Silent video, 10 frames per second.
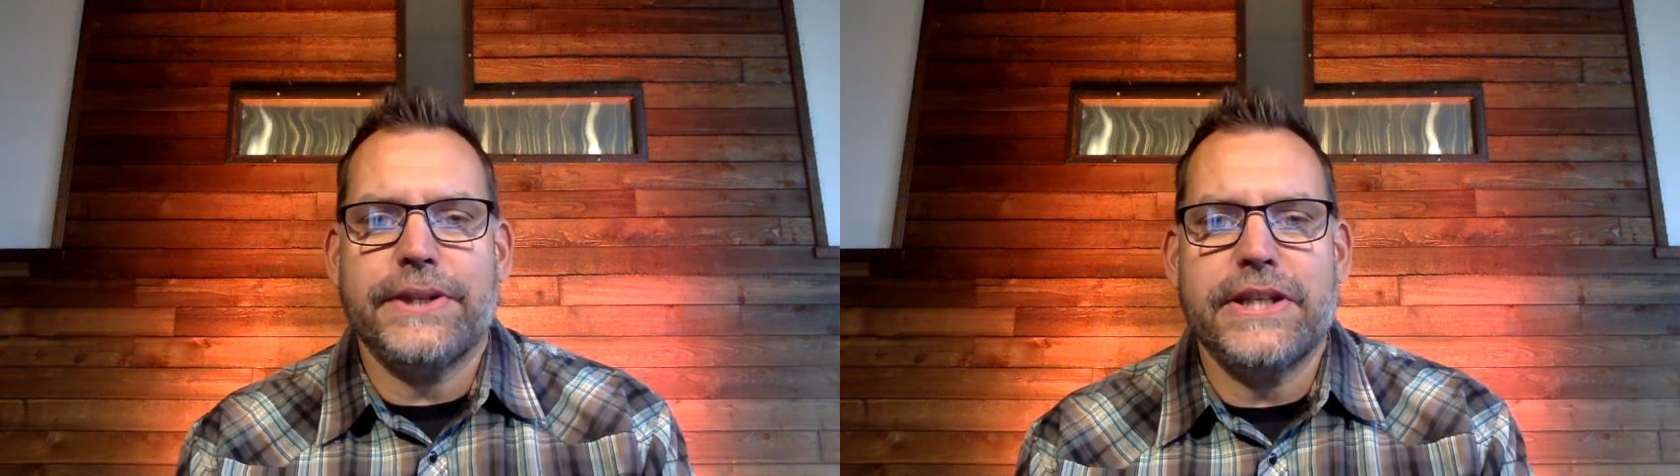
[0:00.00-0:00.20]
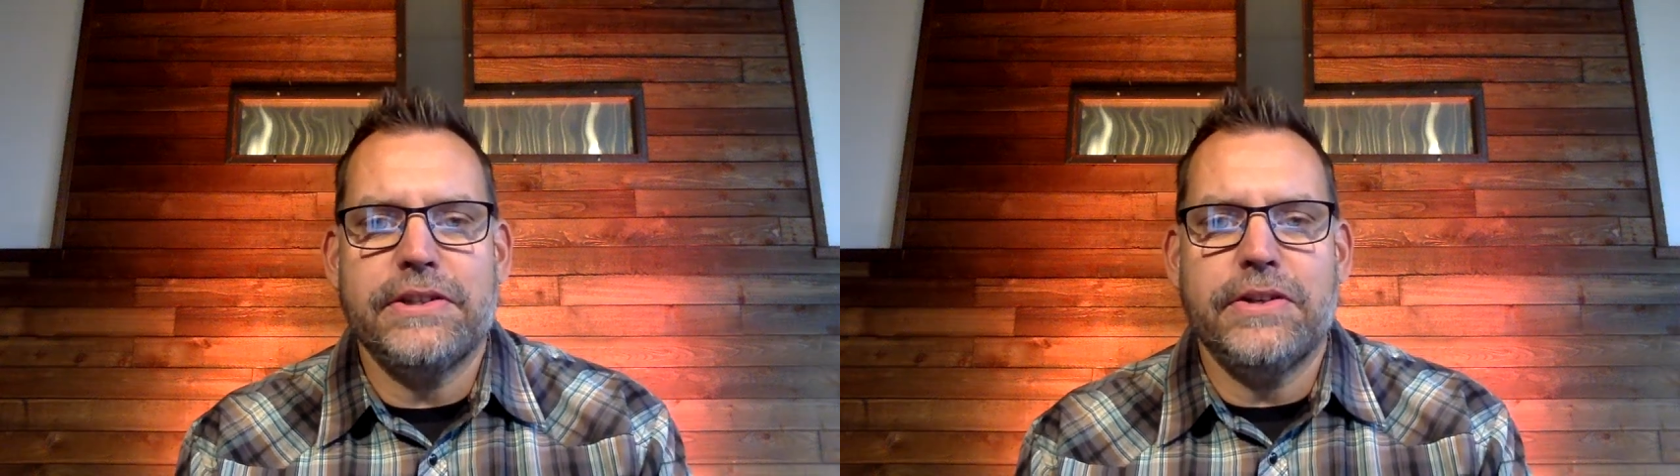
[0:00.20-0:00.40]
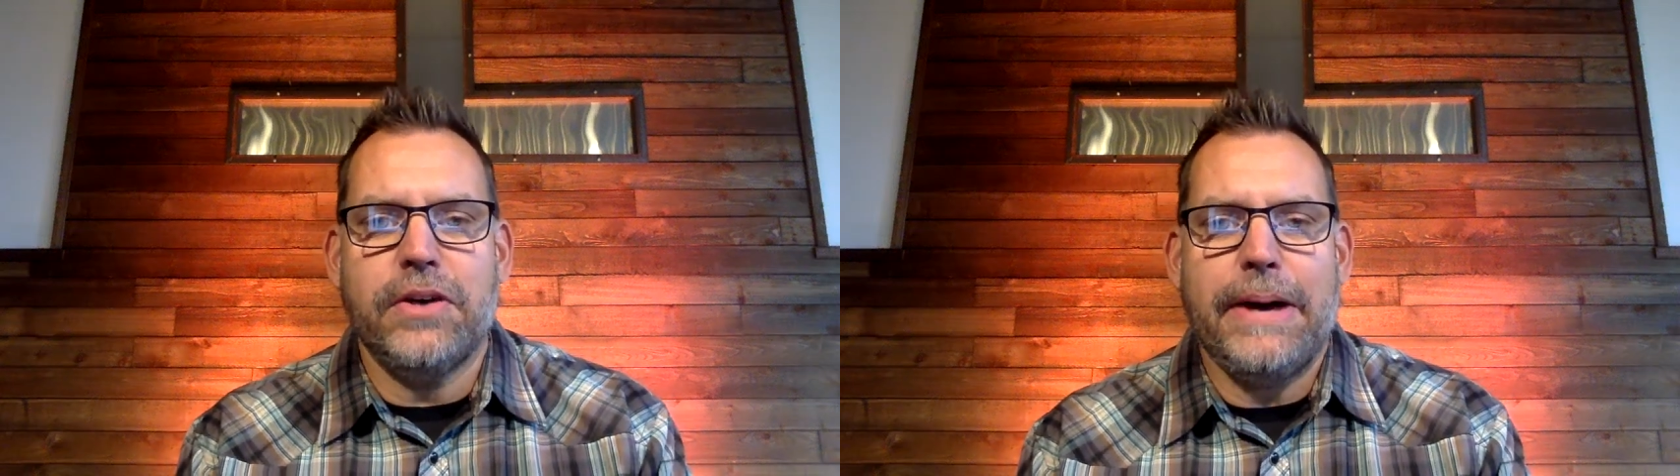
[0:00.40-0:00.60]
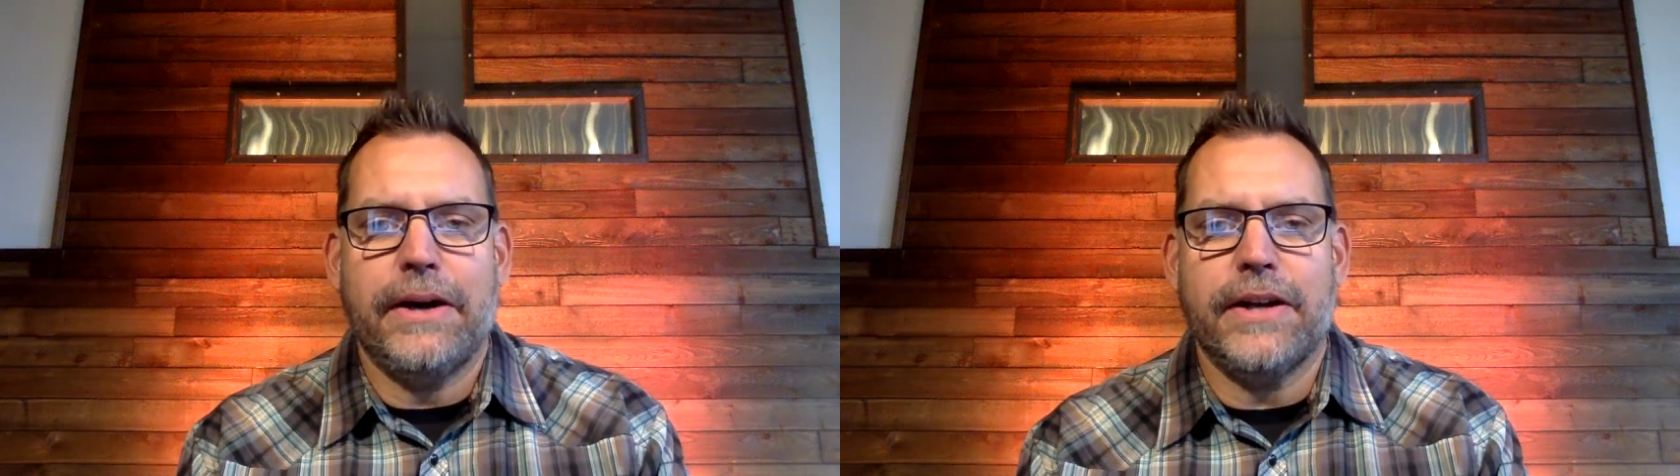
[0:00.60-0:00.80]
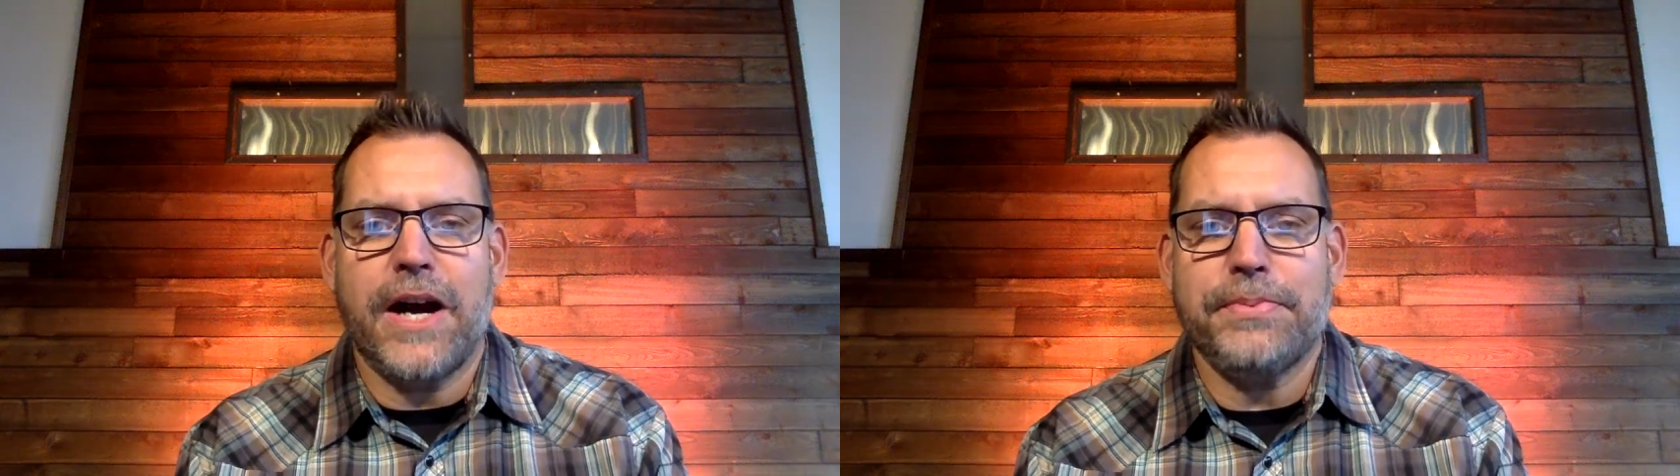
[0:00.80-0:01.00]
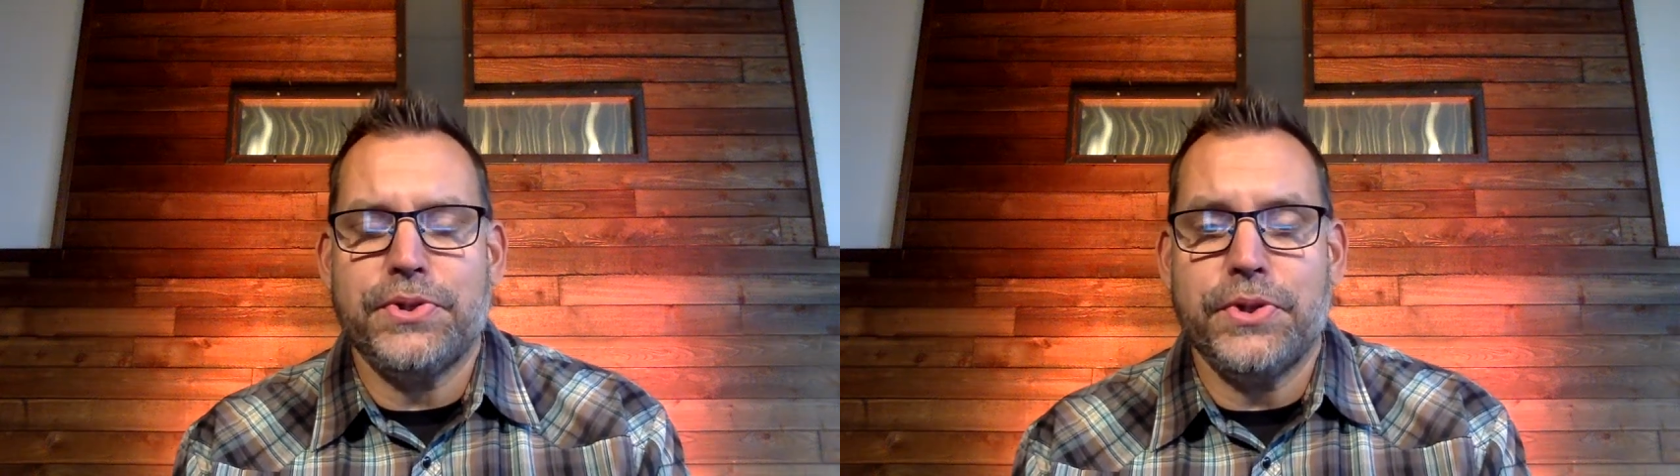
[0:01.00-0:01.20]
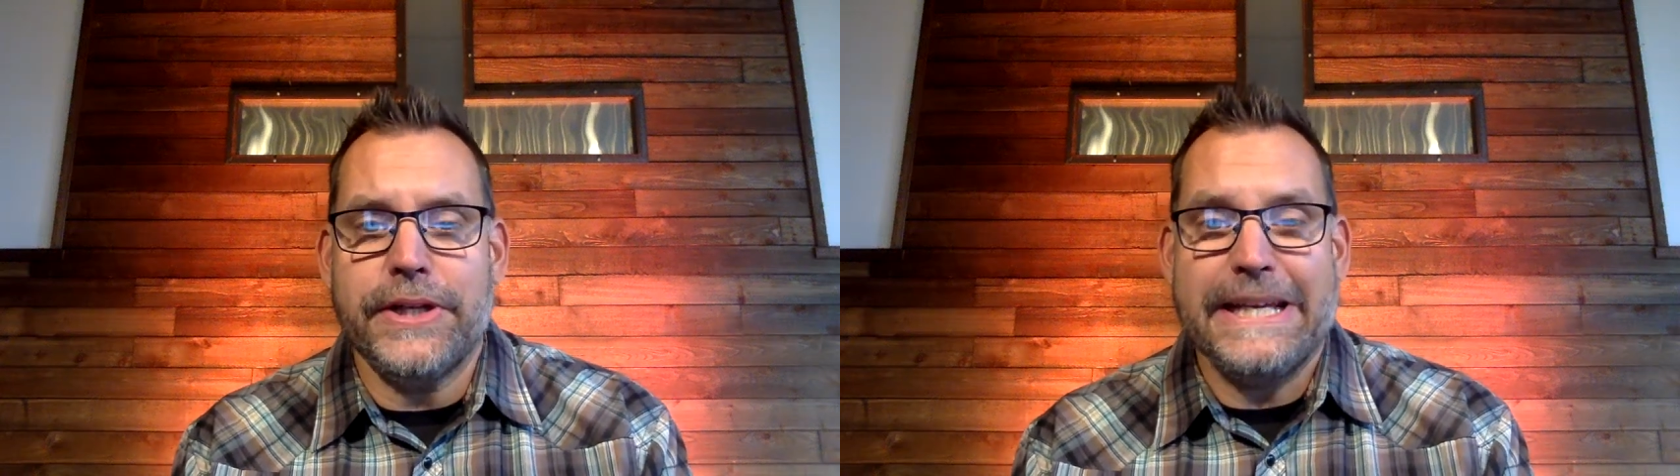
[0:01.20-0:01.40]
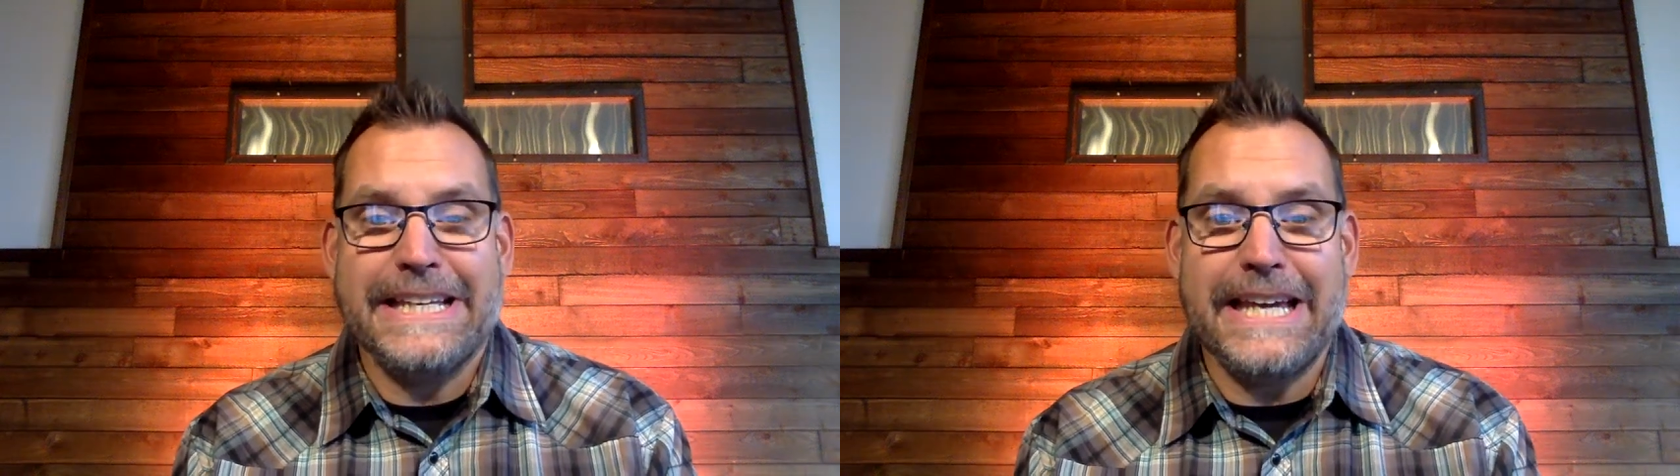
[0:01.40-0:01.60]
I want to let you know about an
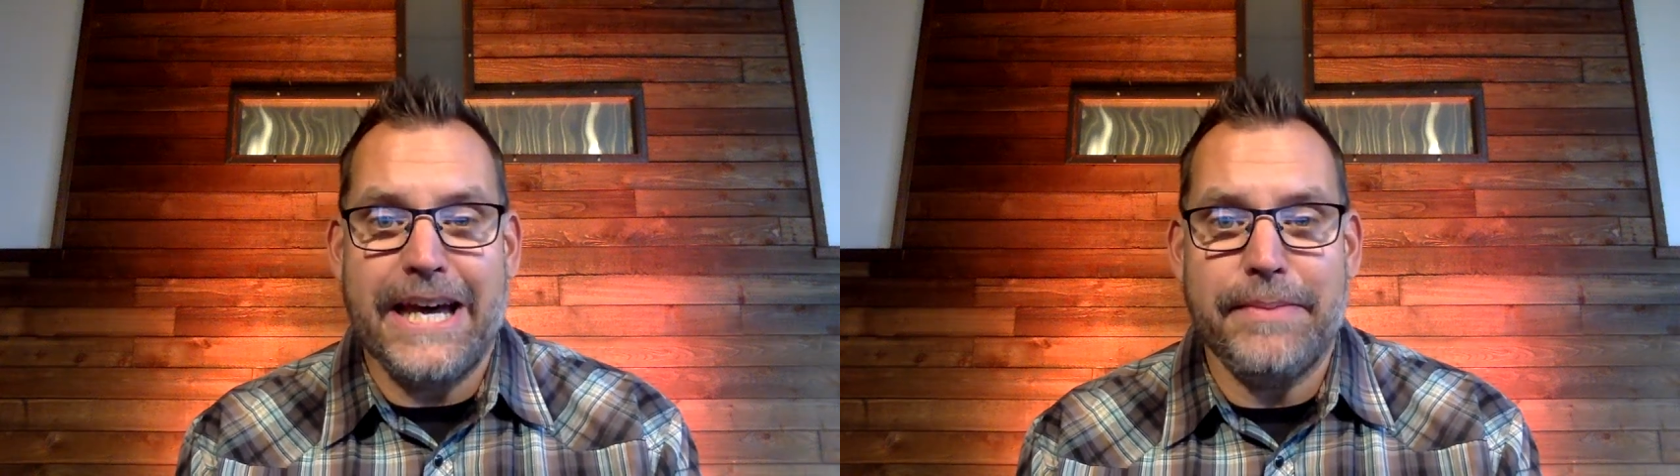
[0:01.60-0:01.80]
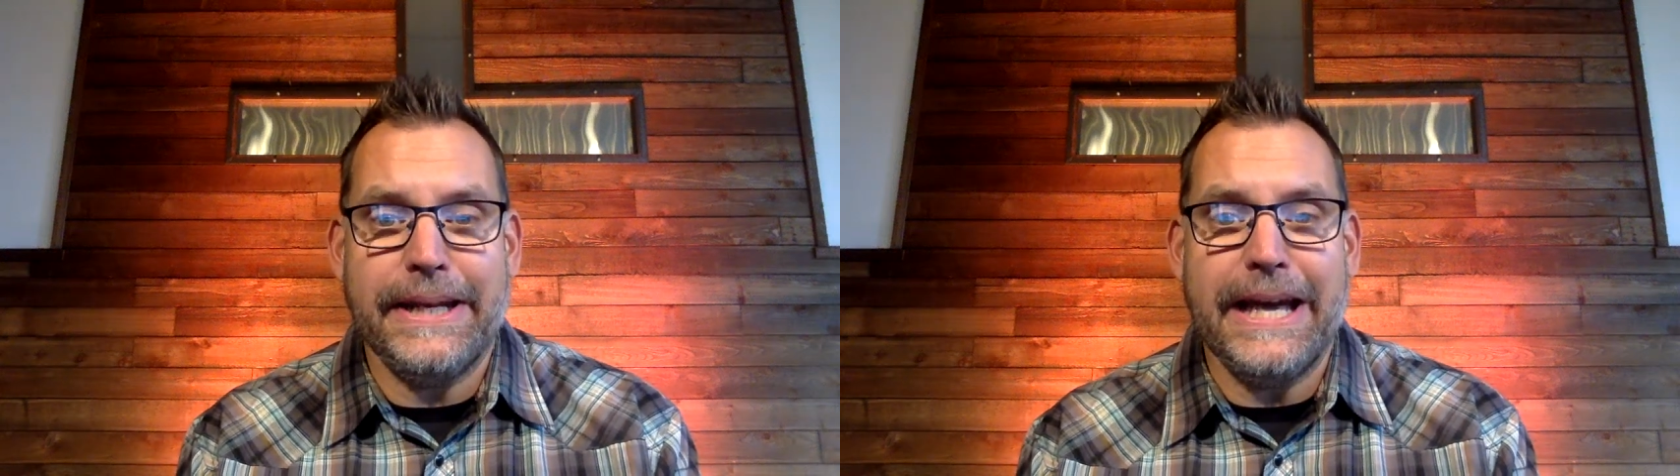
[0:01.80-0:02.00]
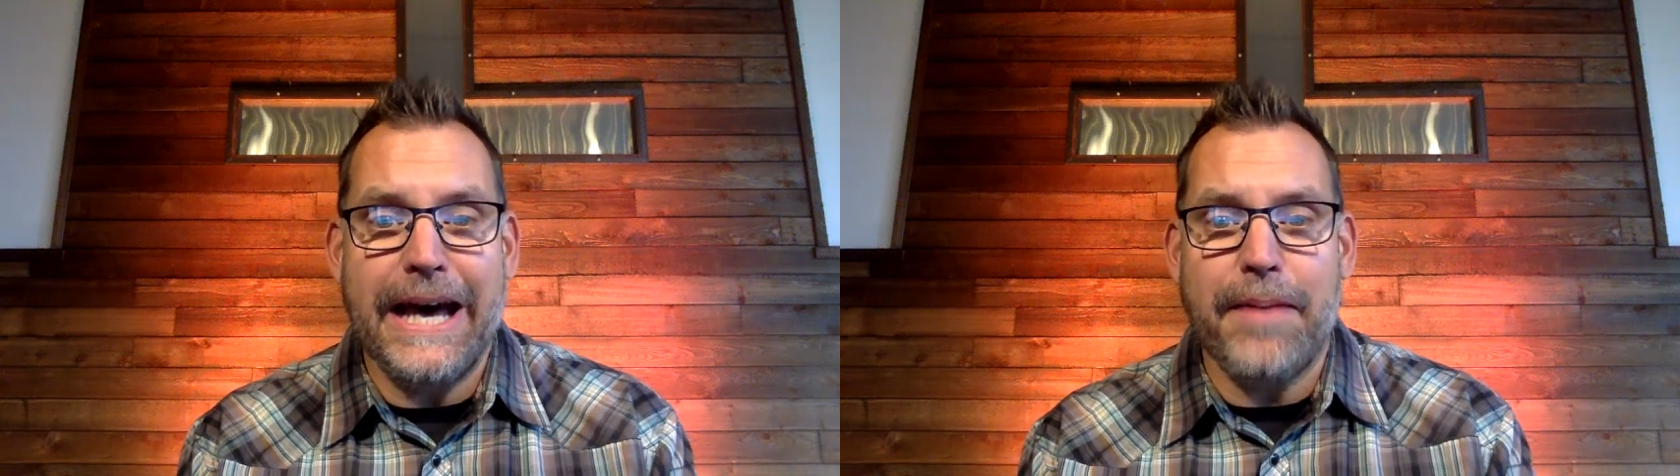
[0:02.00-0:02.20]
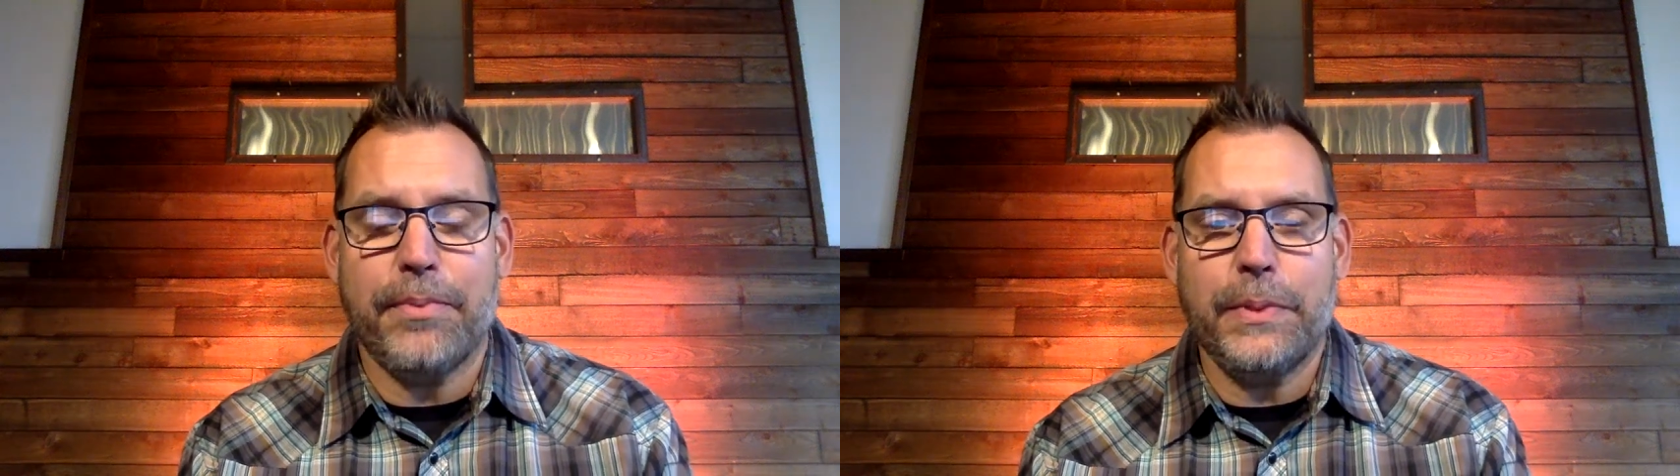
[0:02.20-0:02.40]
opportunity coming up.